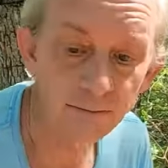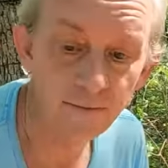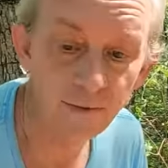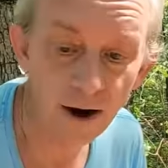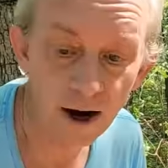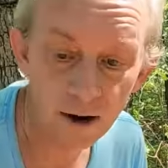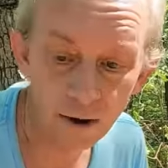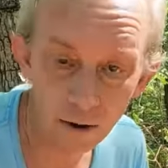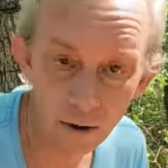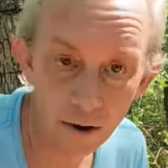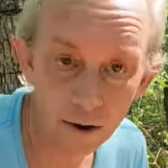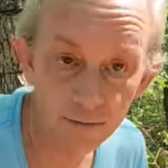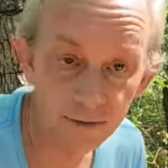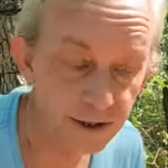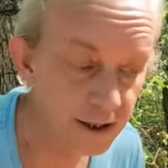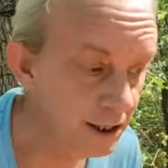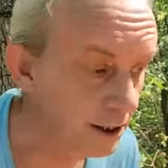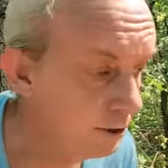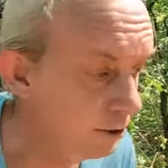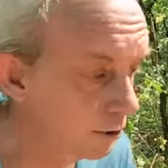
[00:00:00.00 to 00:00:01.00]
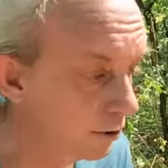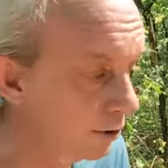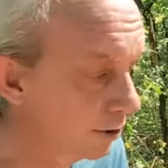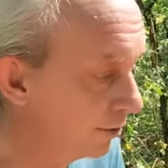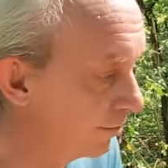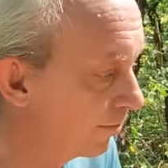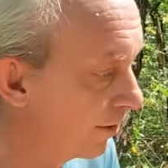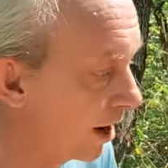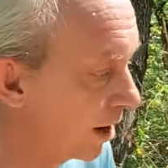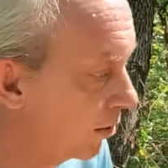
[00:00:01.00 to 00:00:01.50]
firearms
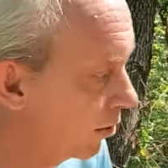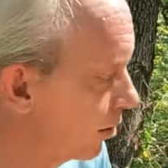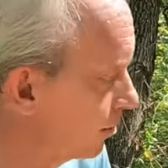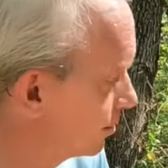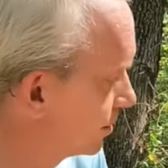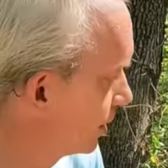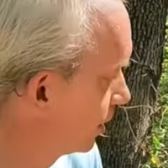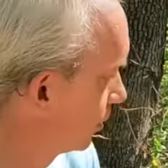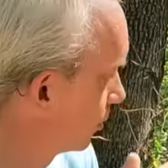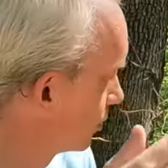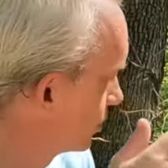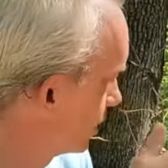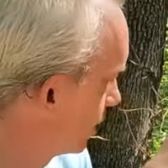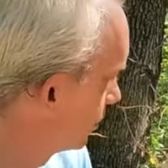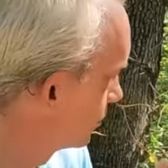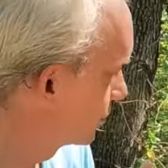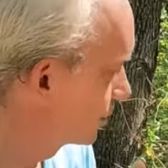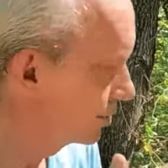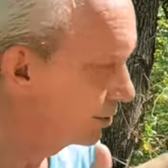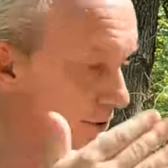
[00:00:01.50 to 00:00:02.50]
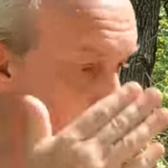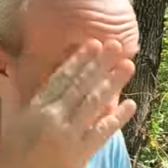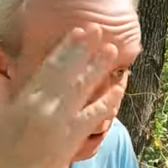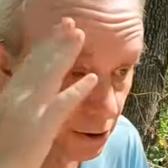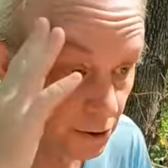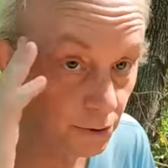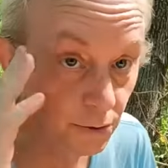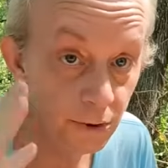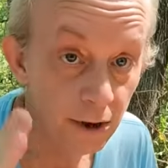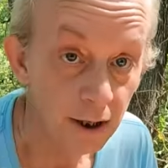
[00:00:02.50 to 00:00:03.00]
dealer sells it to
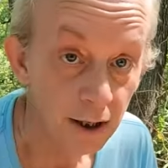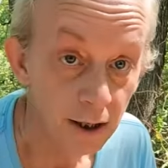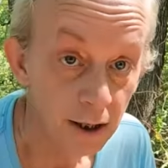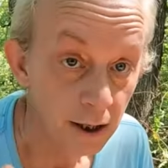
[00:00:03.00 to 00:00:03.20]
you.